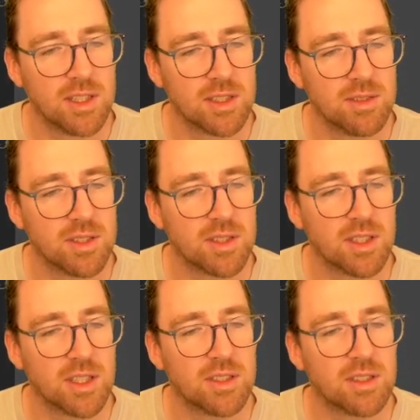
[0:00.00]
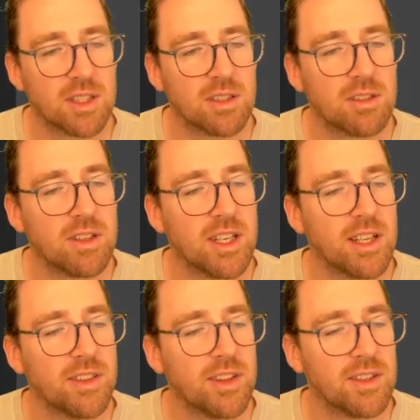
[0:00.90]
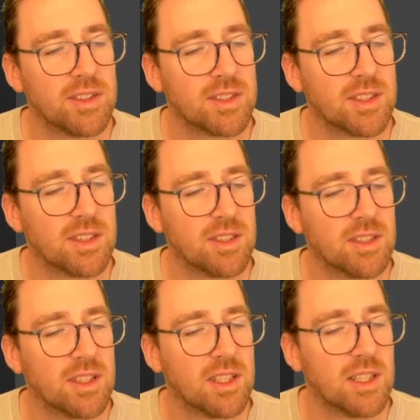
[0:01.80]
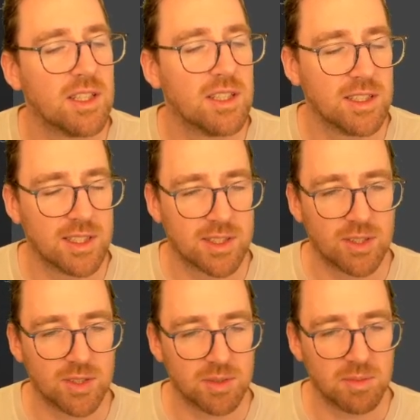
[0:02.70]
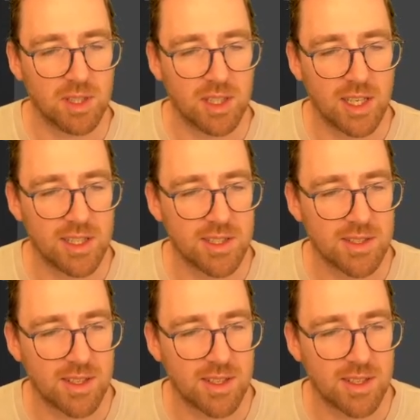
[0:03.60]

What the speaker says: So I'm just like going around those, let's call them eyes